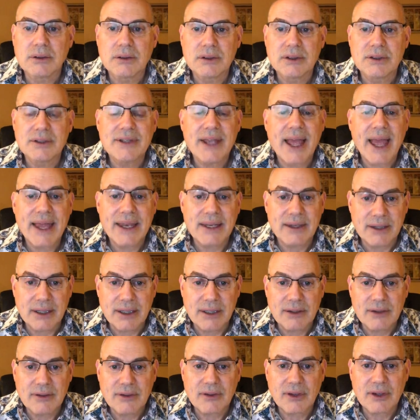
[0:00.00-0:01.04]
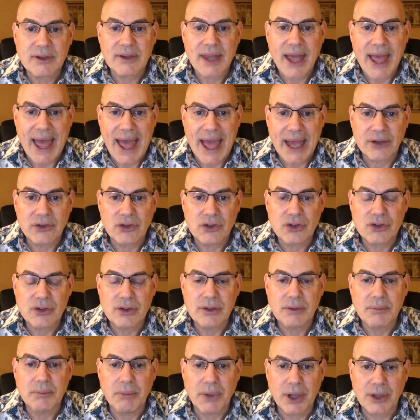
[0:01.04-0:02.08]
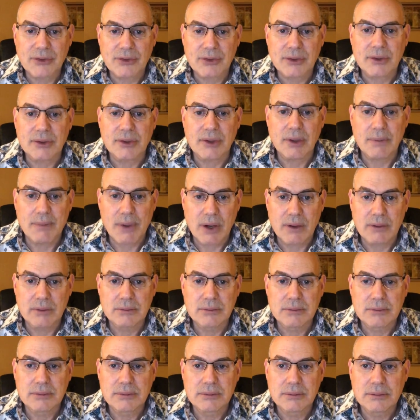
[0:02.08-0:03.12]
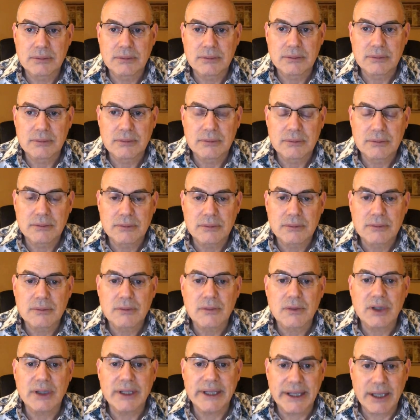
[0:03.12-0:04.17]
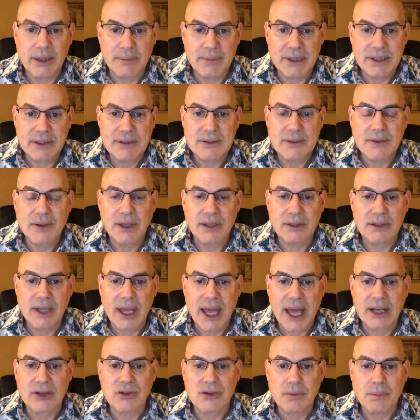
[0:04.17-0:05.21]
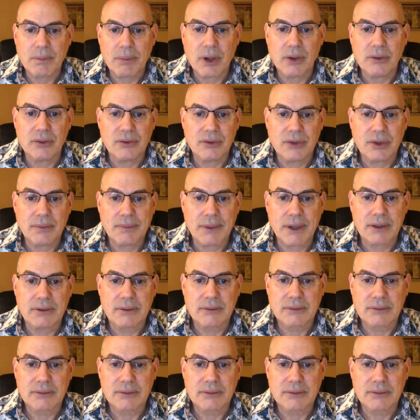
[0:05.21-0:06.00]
Tendons attach muscle to bone. Ligaments attach bone to bone.